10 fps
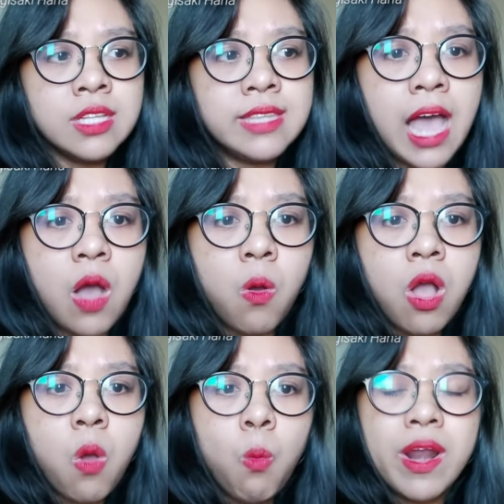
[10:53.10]
Now,
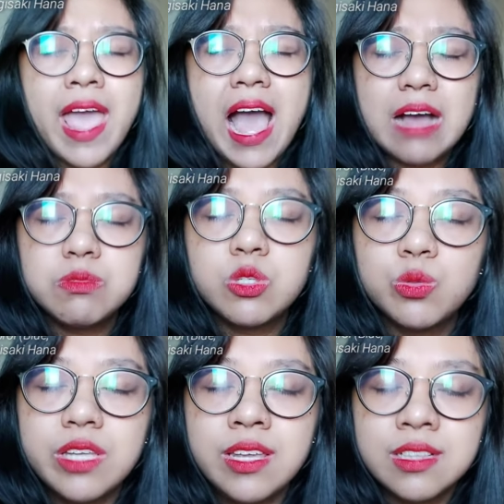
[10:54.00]
what I
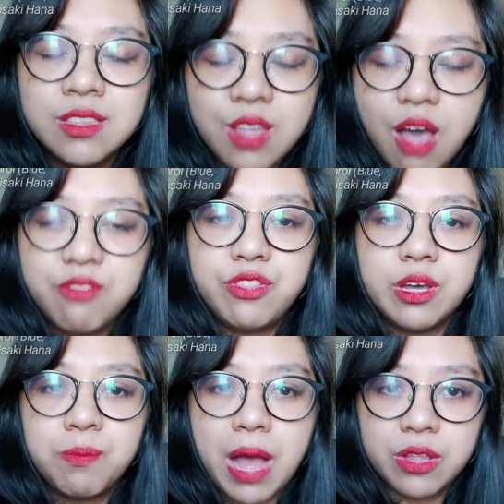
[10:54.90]
absolutely
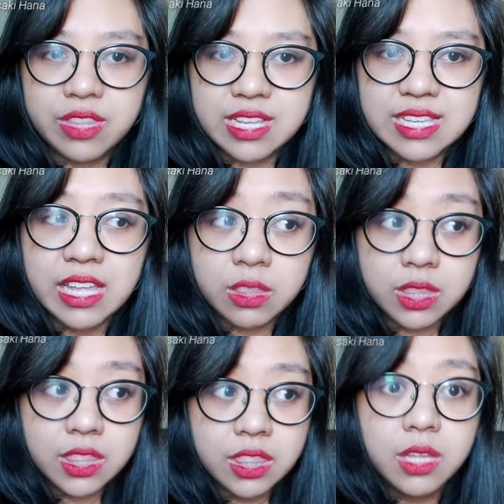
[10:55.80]
loved about this,
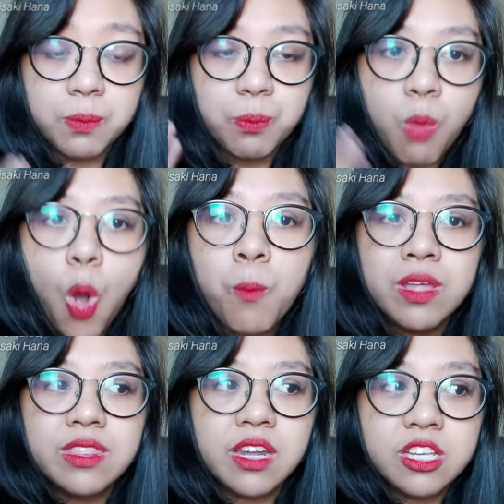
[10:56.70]
and the
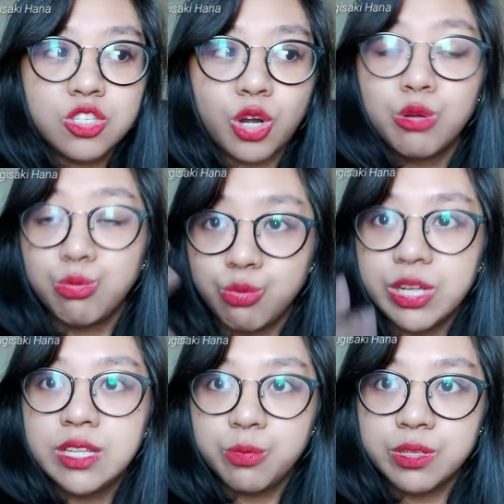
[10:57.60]
moment that I started
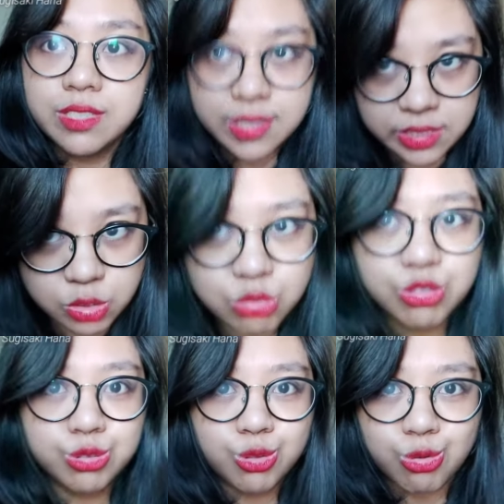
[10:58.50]
really, really like
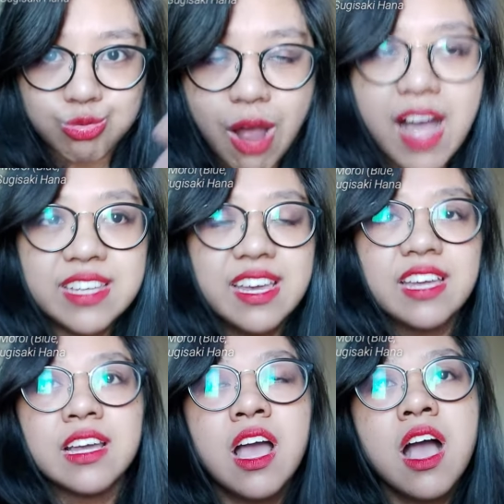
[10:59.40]
just
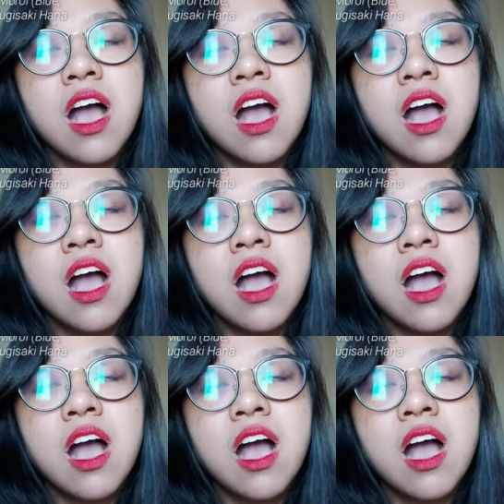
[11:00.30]
crying,